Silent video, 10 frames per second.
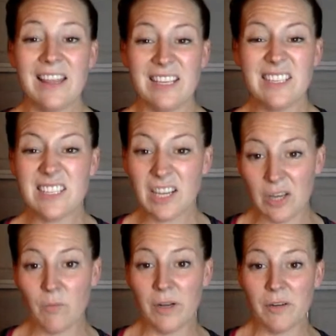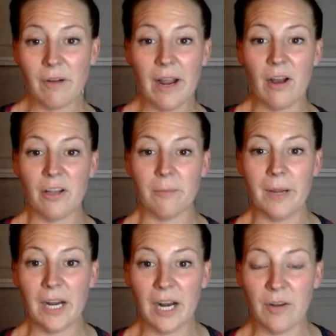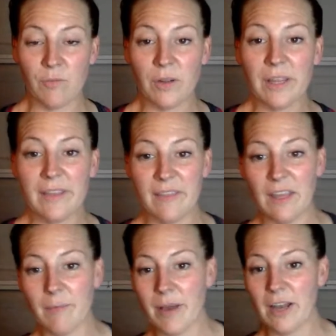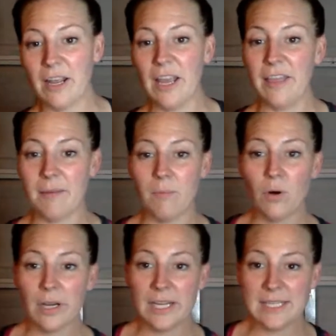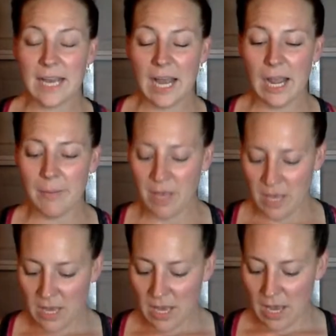This is a good one to write on your mirror and really think about it in the morning time.